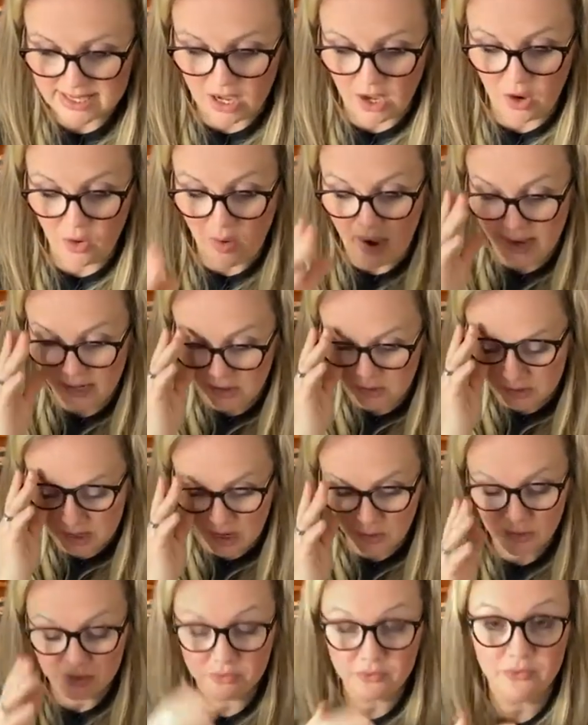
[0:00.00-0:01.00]
So I don't
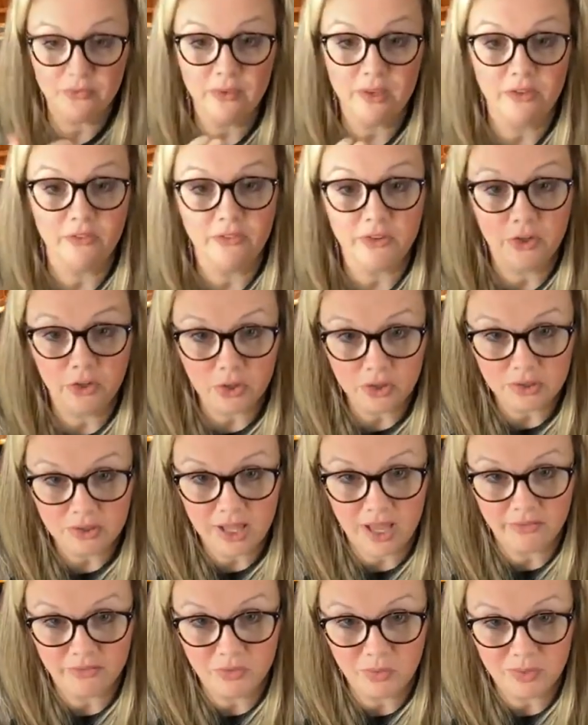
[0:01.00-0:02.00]
know if your
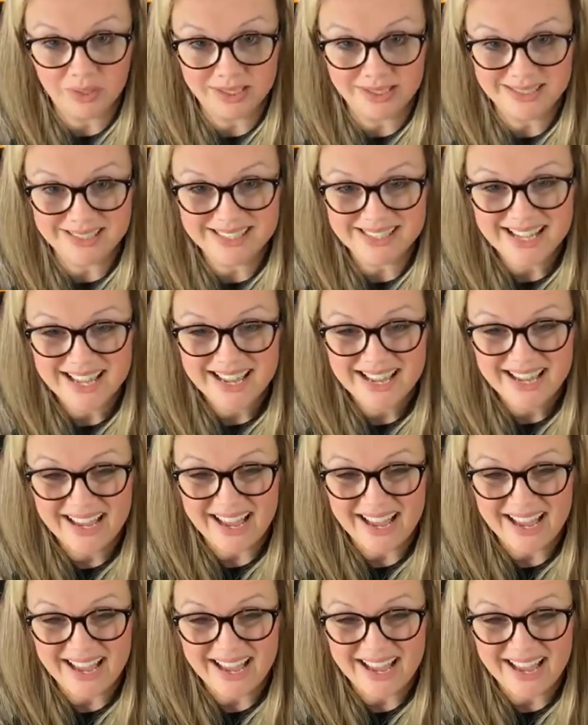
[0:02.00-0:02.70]
loved ones,